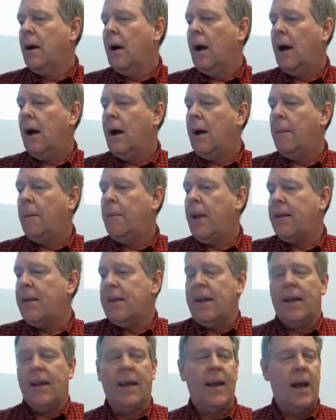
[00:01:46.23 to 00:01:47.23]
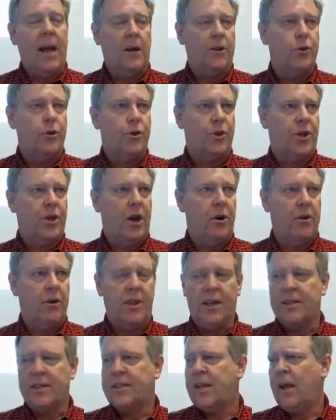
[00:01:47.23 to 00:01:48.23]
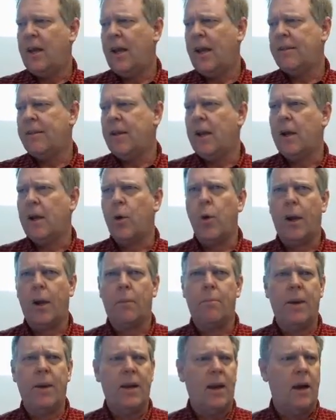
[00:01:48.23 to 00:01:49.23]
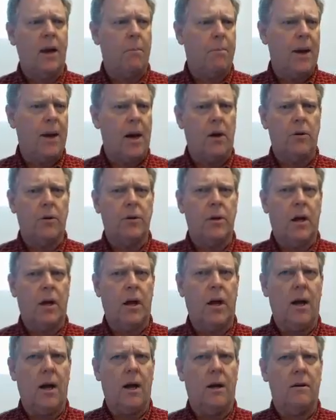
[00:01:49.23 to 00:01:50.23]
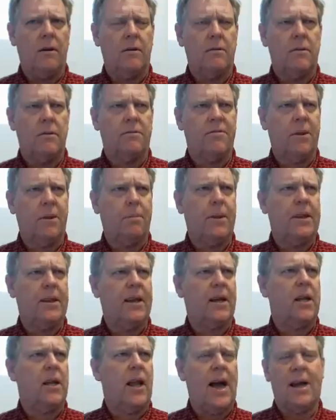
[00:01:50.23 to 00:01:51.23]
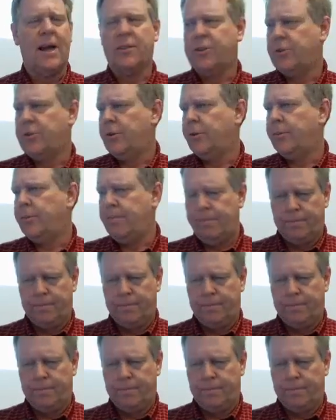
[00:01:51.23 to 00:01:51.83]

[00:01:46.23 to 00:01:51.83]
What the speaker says: And then again, how do you share this? And then a quick bit about flipping the classroom.